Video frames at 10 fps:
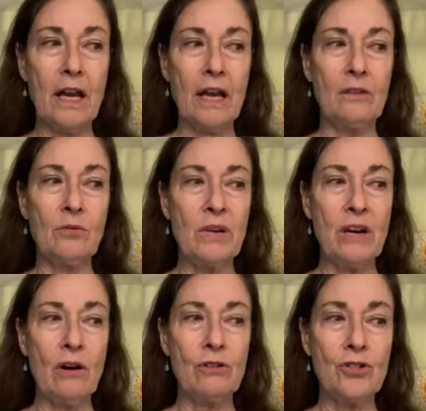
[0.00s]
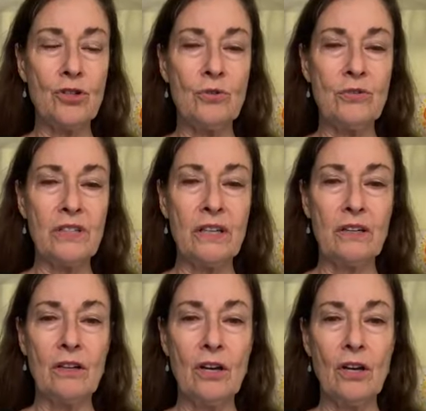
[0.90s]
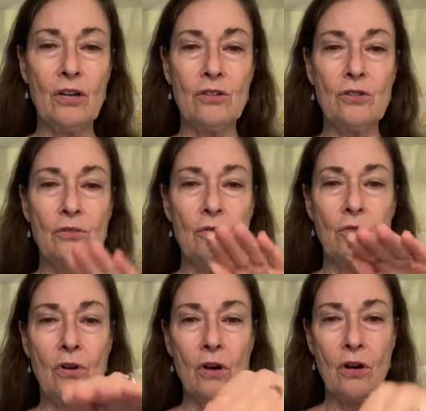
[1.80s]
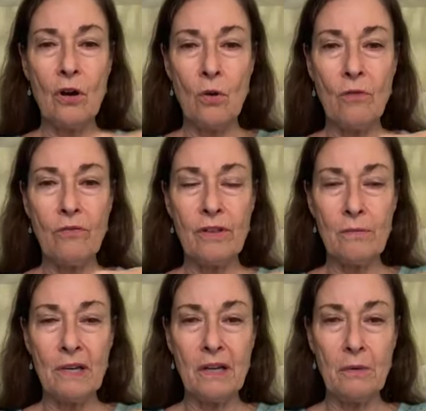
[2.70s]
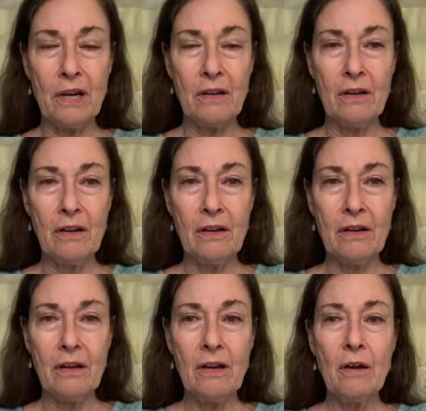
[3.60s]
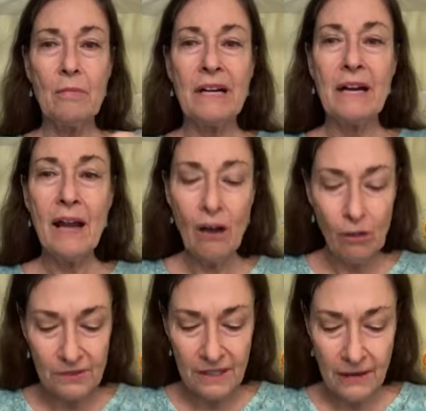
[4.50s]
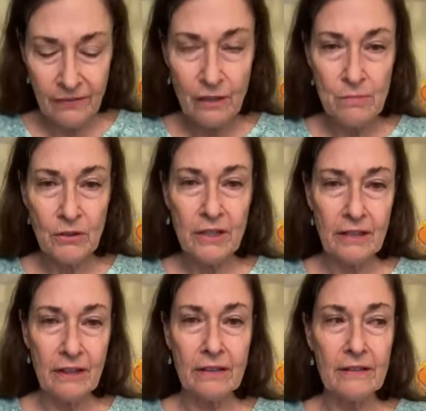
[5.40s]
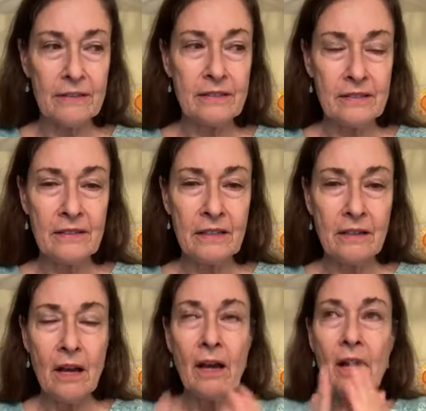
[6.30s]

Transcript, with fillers: and we are choosing to go over them anyway. But it helps to have a community like this, doesn't it?